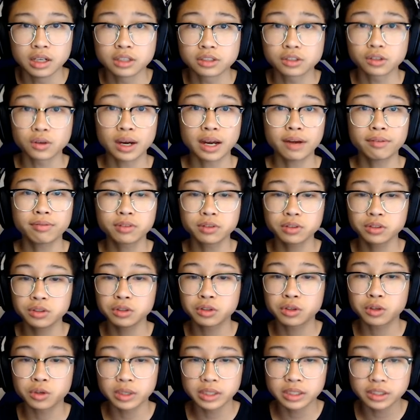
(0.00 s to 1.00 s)
So after
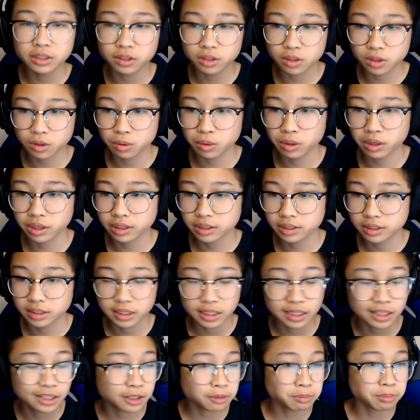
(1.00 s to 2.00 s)
you create your quirks,
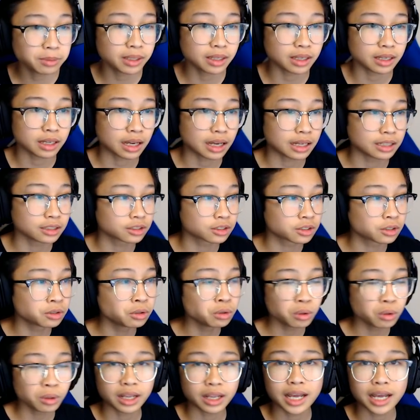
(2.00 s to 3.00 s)
it can be as
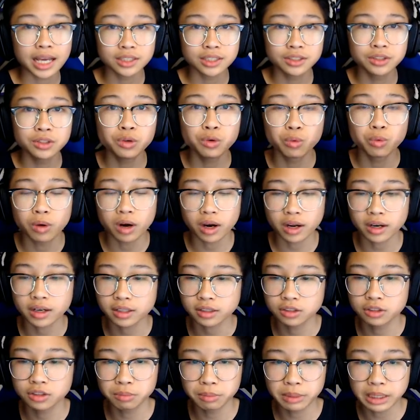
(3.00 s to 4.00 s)
cool as you want
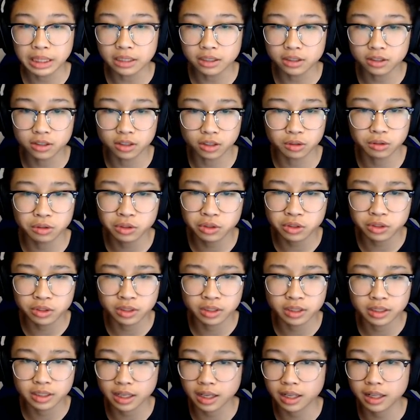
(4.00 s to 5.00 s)
it to be. You know, you can.
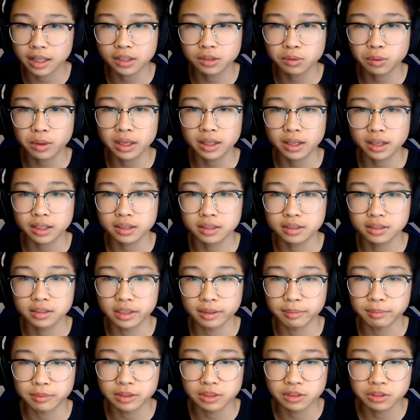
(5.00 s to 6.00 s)
That's why I like this
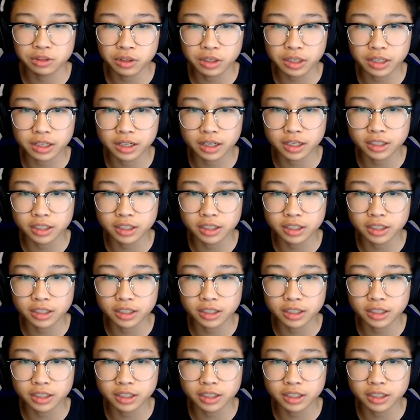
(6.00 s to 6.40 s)
game, because you could